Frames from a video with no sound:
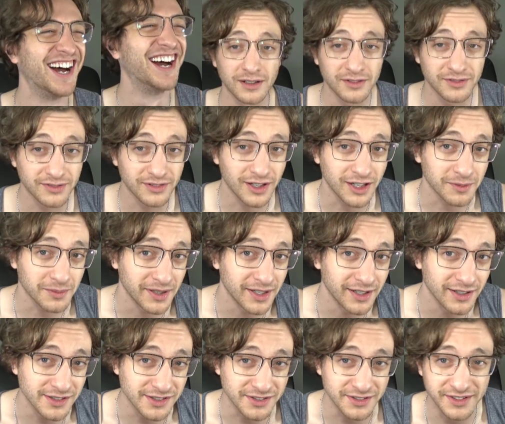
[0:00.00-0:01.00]
Fuck, my
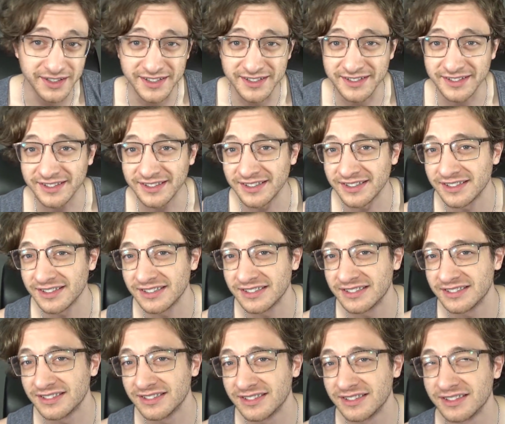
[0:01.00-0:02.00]
hair is greasy.
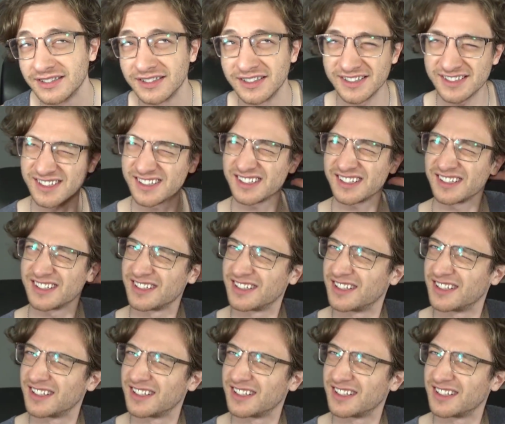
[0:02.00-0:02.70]
Is it?